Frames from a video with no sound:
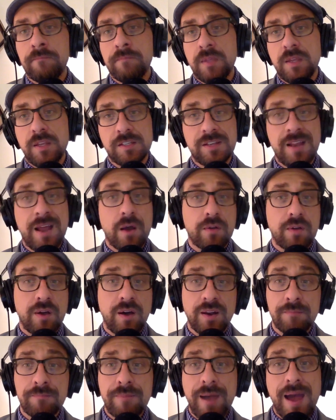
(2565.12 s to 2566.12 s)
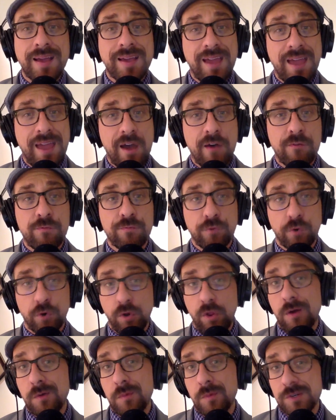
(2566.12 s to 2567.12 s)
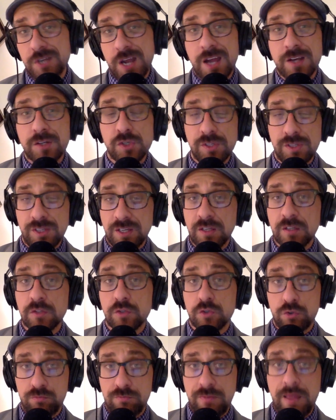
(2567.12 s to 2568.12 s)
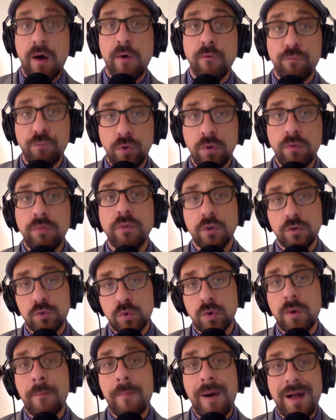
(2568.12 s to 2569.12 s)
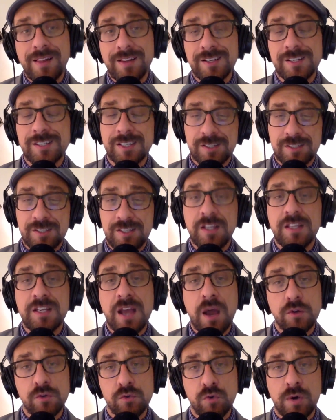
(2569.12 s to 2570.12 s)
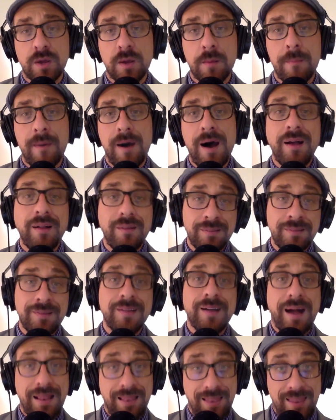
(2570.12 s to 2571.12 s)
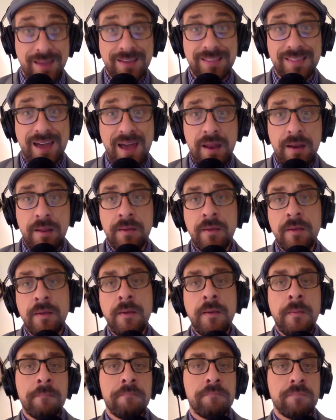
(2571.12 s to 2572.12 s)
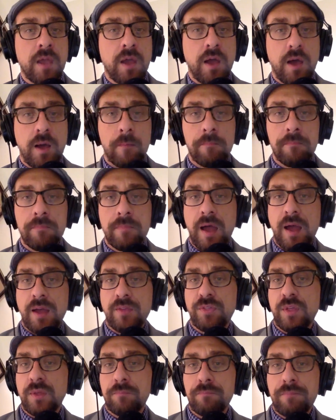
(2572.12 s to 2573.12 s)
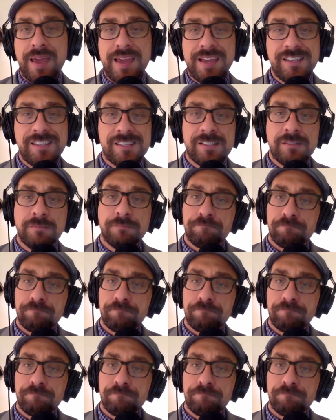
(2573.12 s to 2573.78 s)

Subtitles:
Is now cutting back a half furlong, which I actually think is helpful. Those were at 1 1/16. Now he's running a mile. I like that. I think pace,